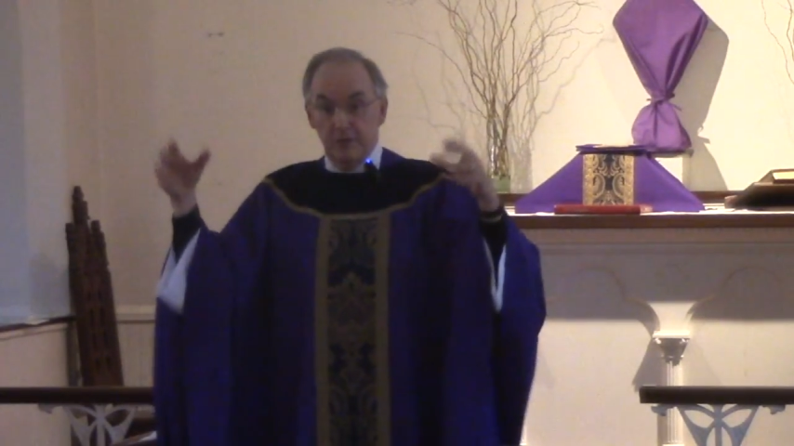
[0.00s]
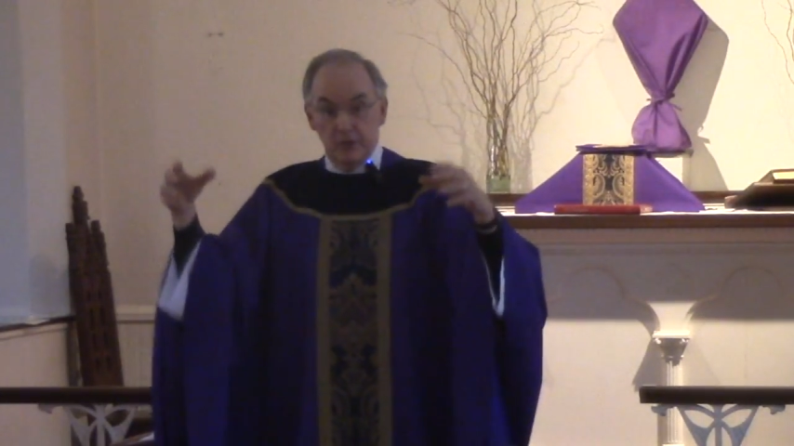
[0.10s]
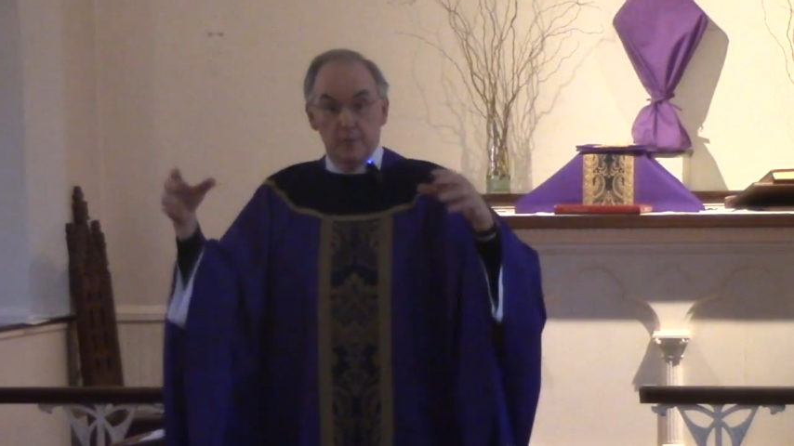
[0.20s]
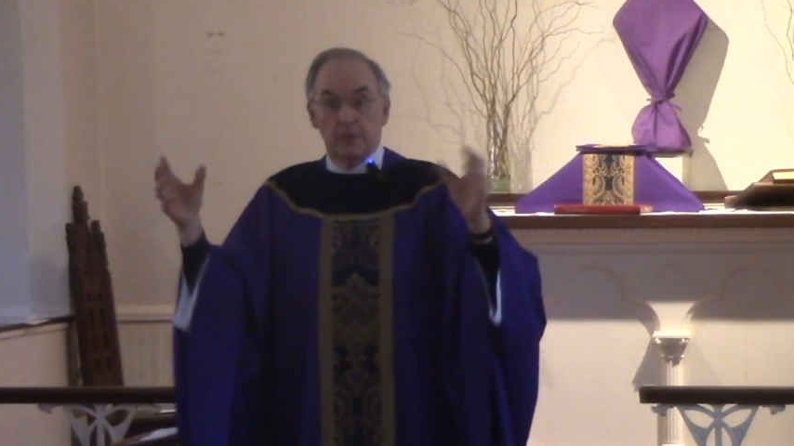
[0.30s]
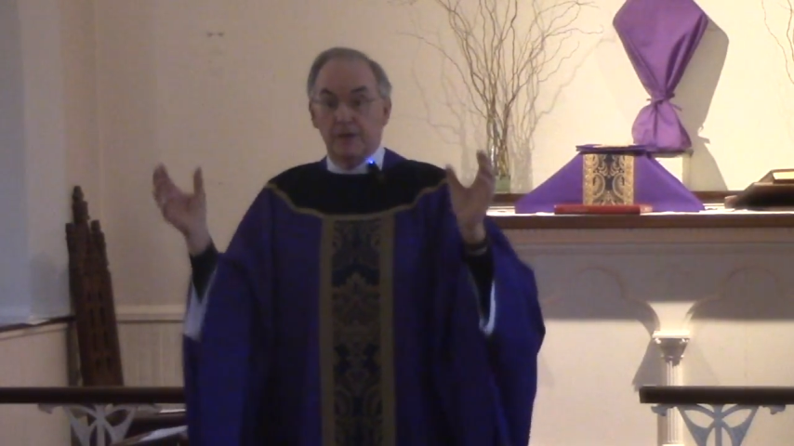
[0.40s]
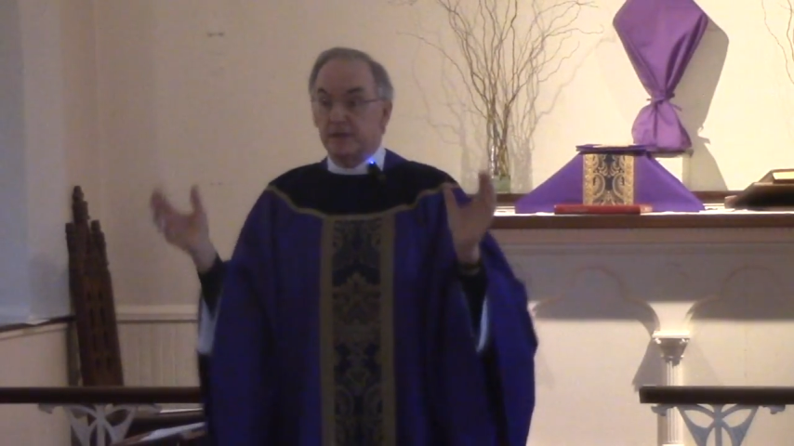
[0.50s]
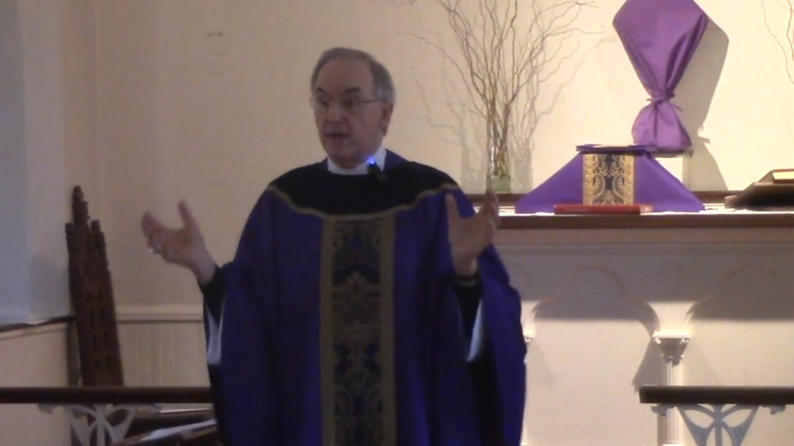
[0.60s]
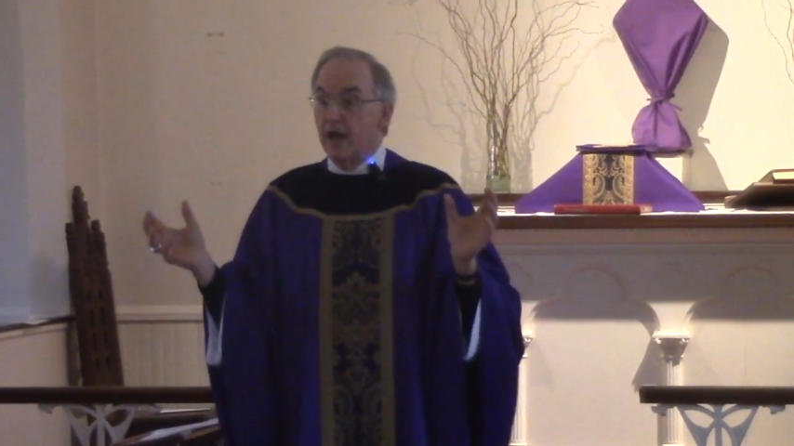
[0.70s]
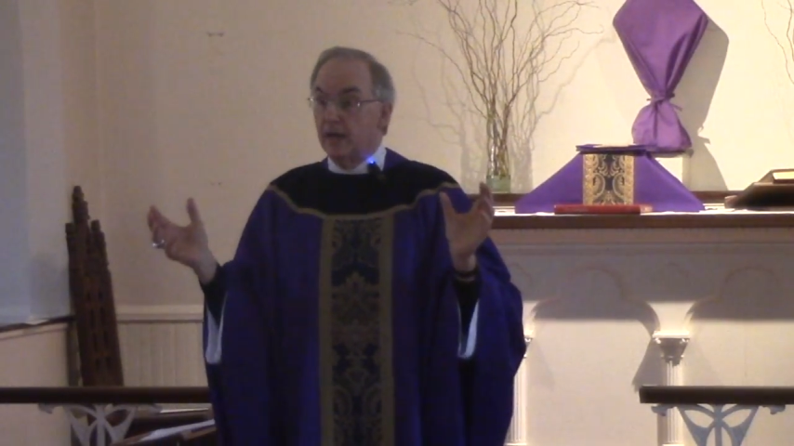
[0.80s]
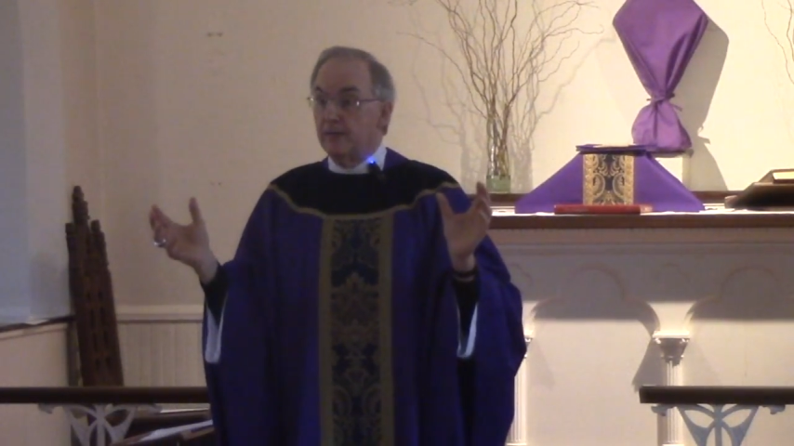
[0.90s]
Bishop Brent's
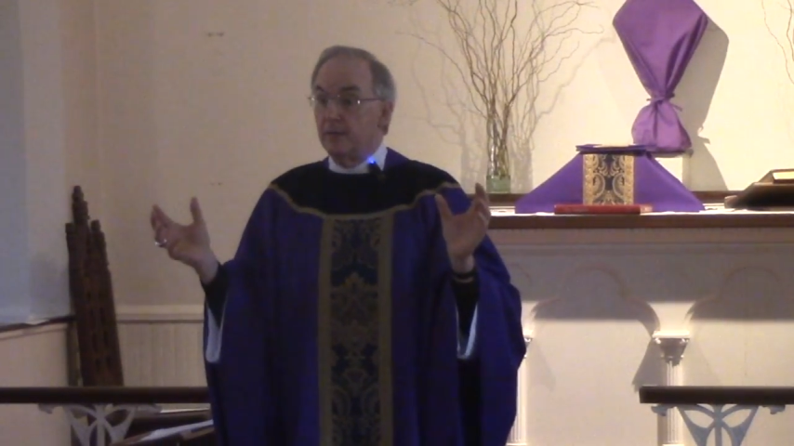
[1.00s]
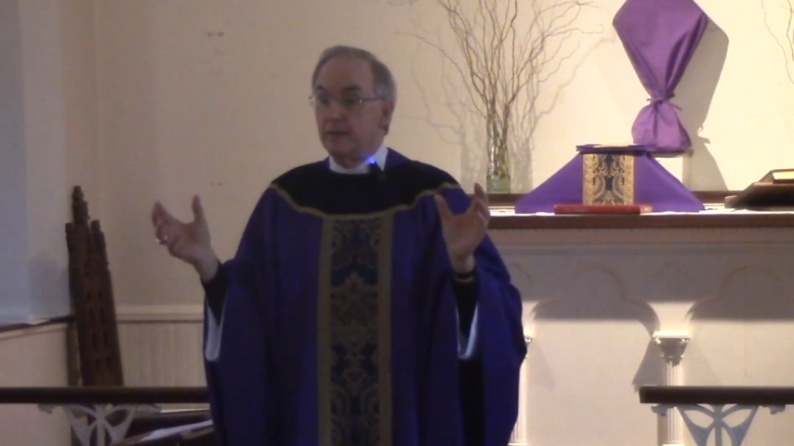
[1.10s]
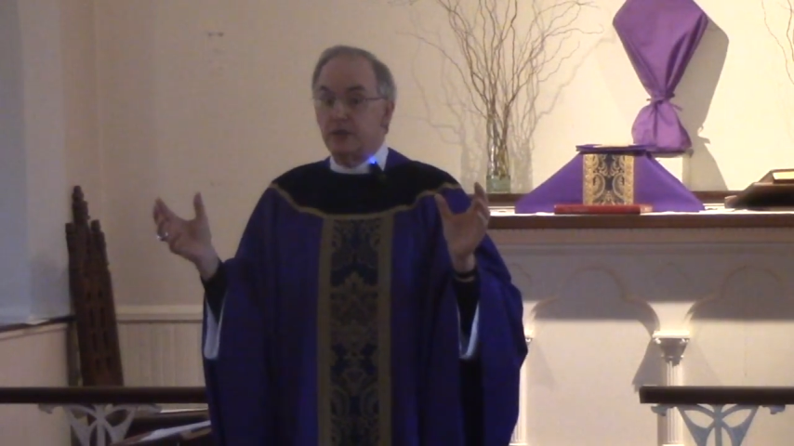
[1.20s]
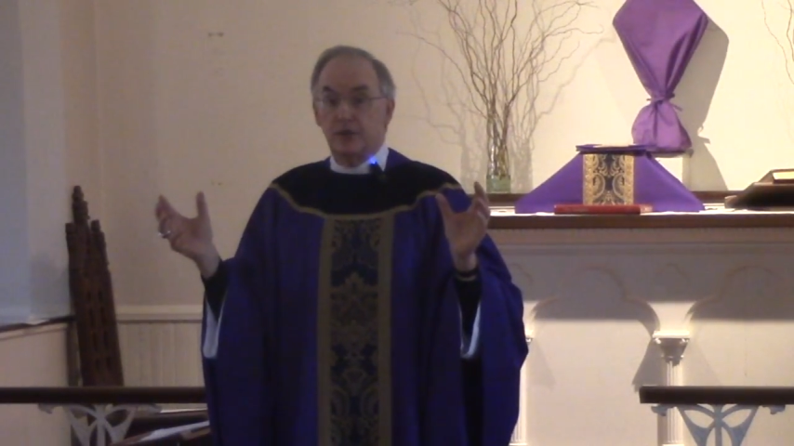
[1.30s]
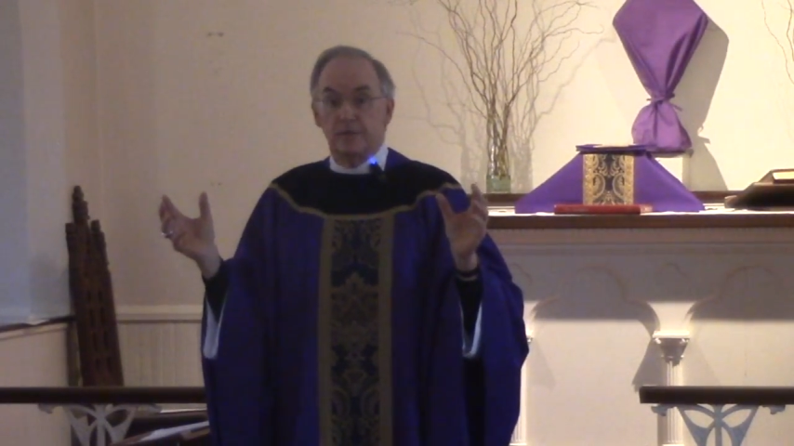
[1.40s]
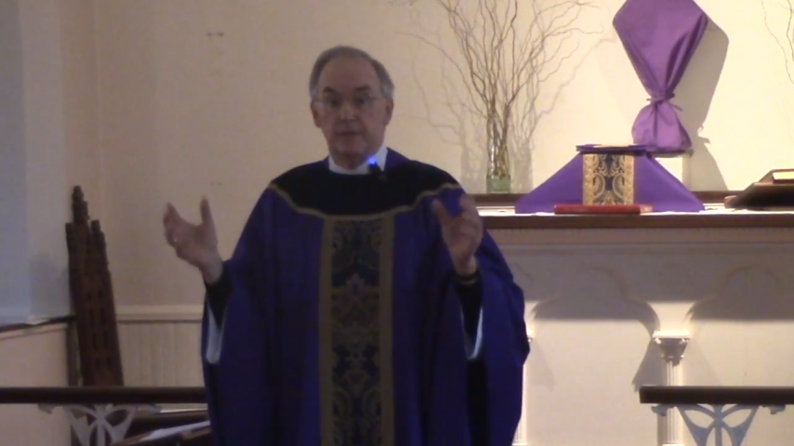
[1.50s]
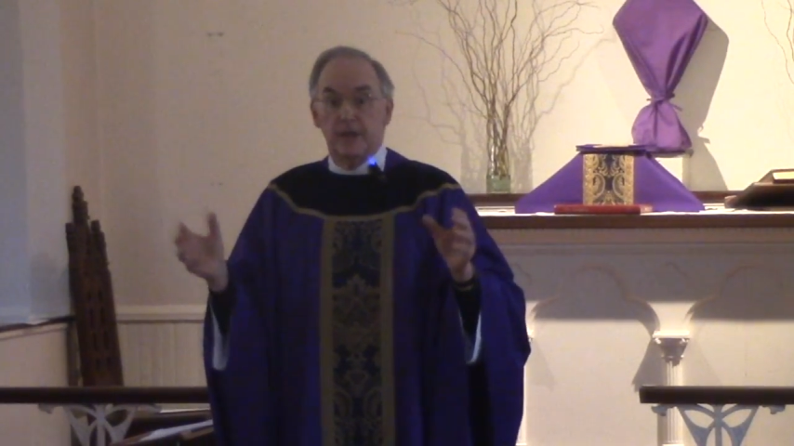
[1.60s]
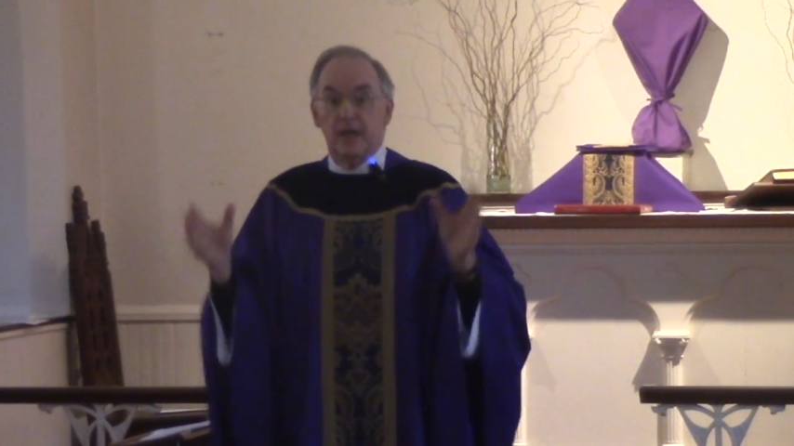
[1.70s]
collect for mission.